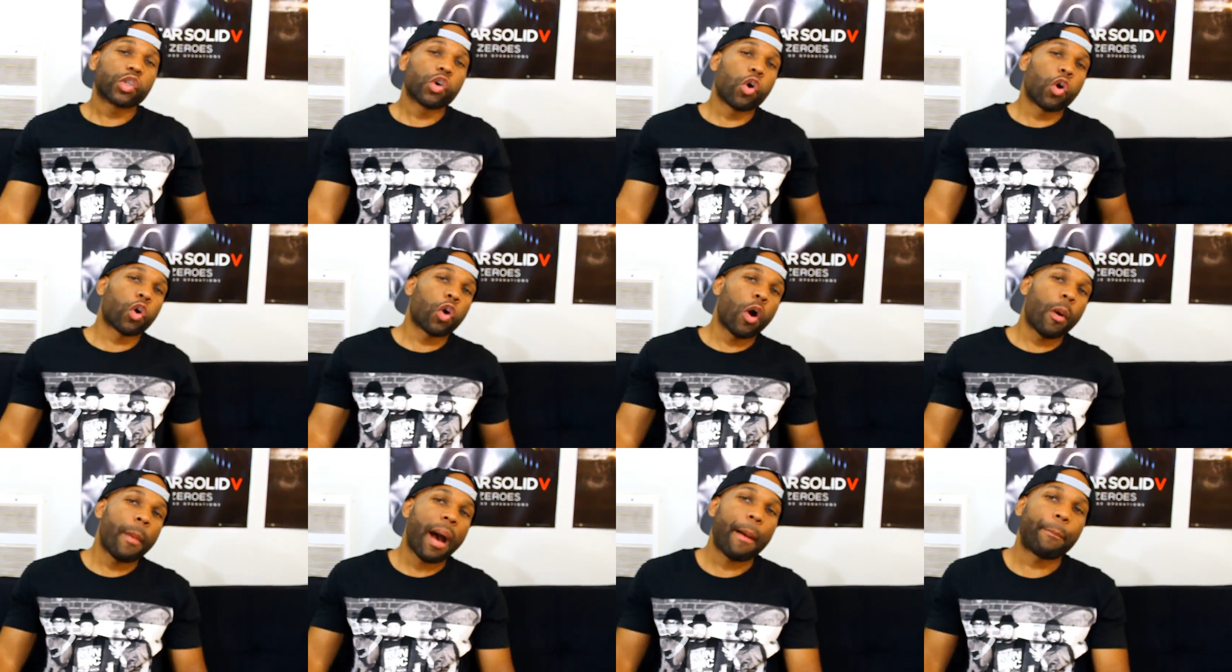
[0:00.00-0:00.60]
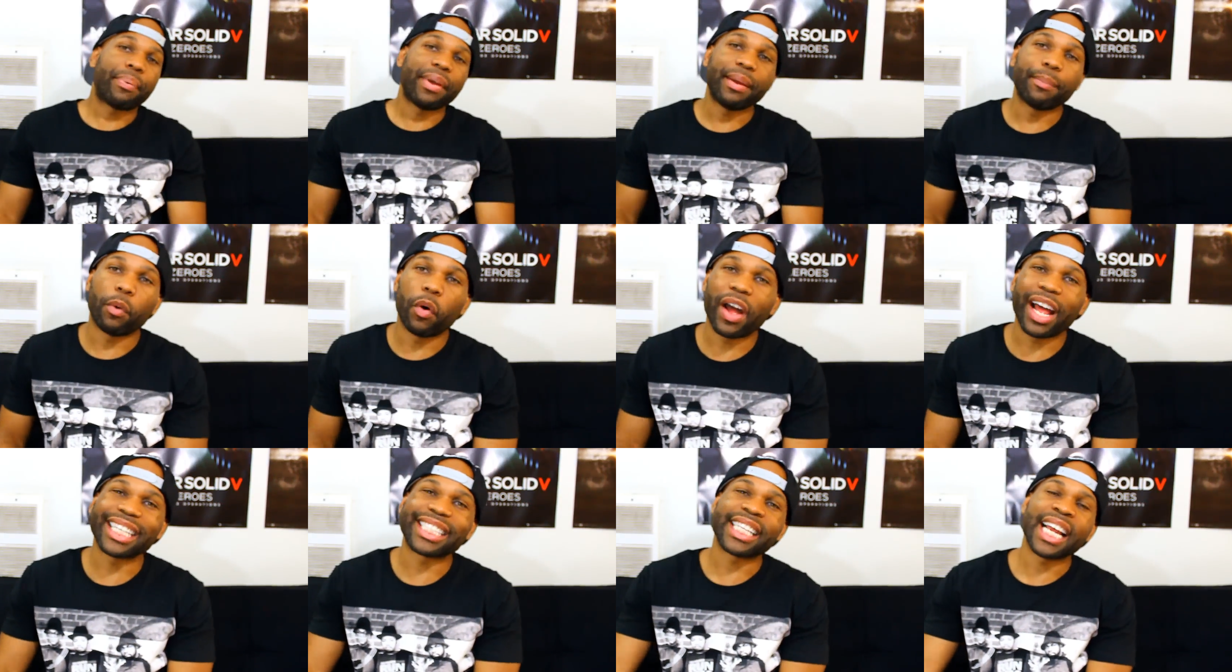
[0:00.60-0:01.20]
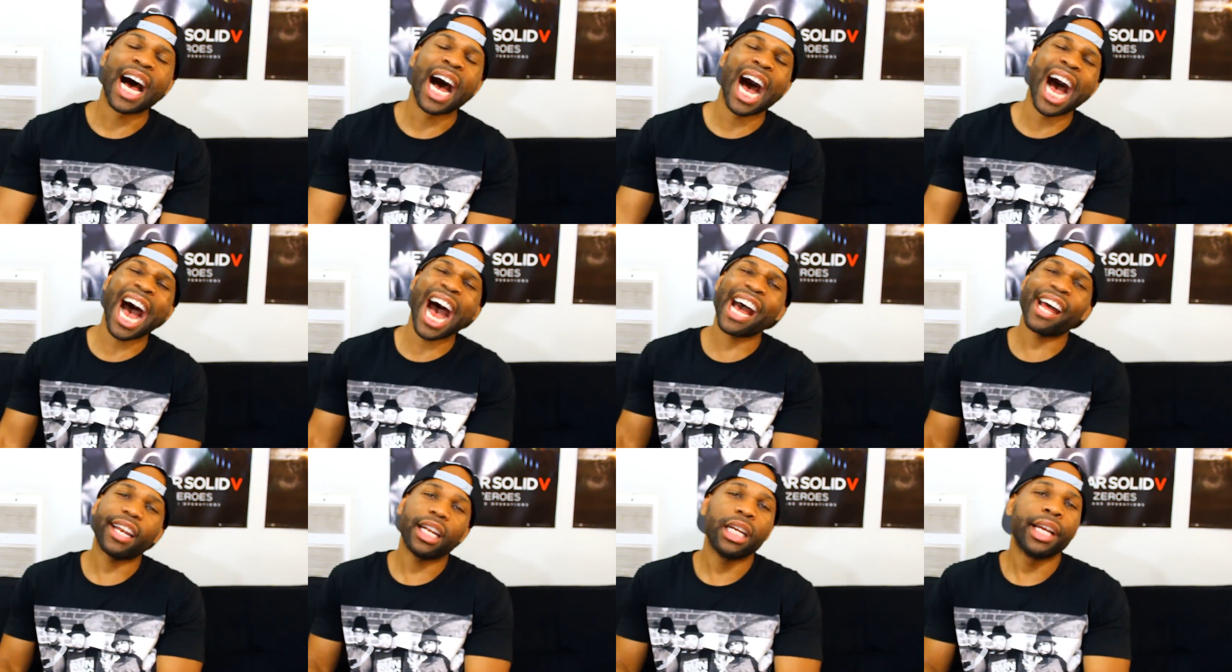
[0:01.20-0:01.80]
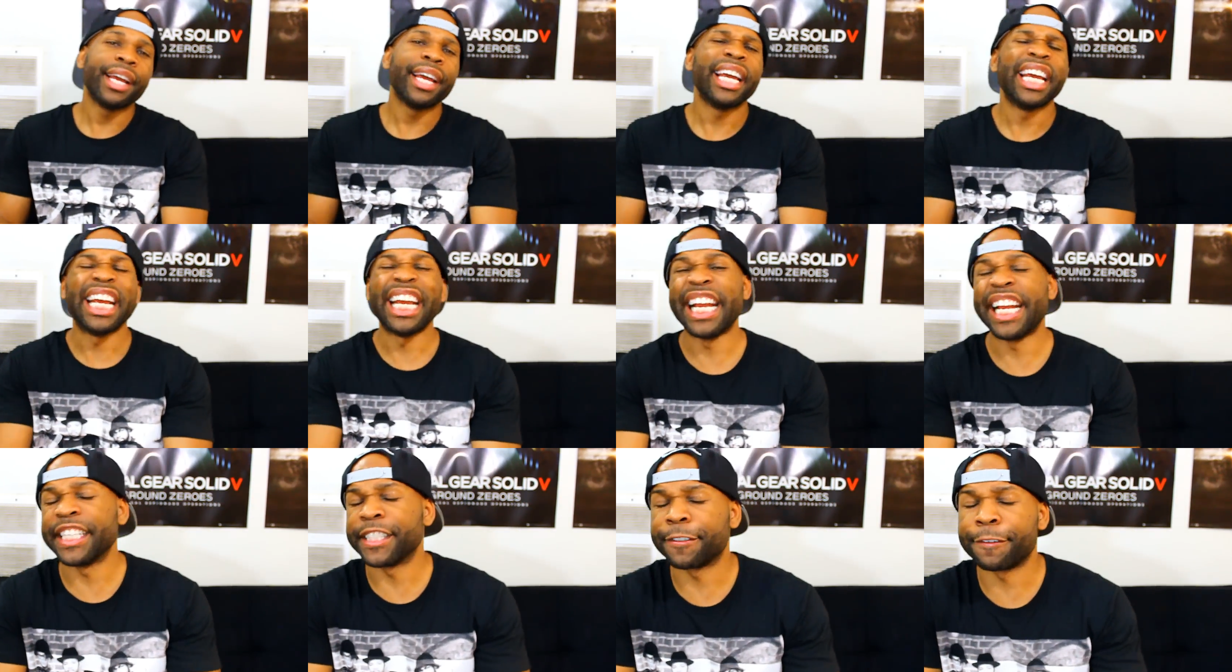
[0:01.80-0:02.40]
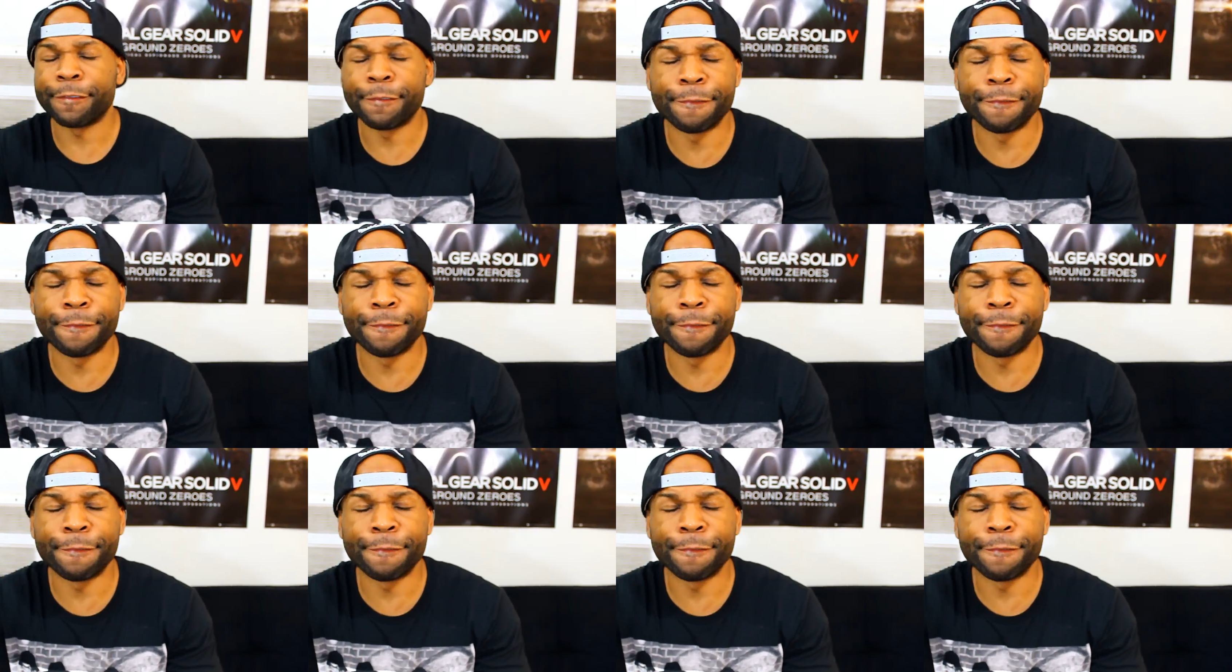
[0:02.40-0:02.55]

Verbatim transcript: going on my people? It's hot. It's